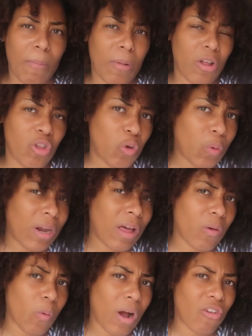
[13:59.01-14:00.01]
I'm going to do
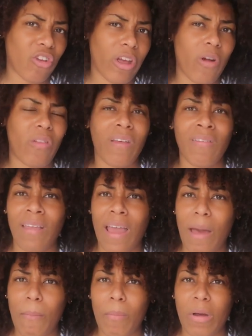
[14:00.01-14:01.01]
another wash and go. And this time I'm